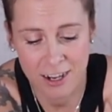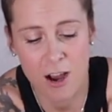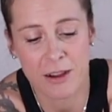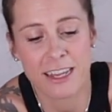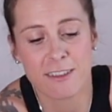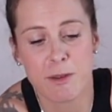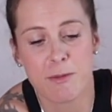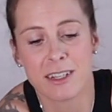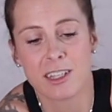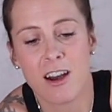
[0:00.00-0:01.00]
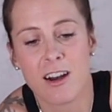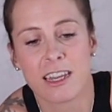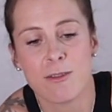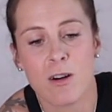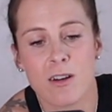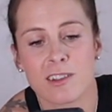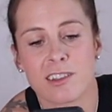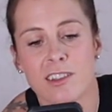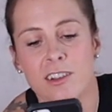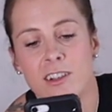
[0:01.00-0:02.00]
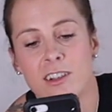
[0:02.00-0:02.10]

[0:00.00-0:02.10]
Oh, it gives me my target watts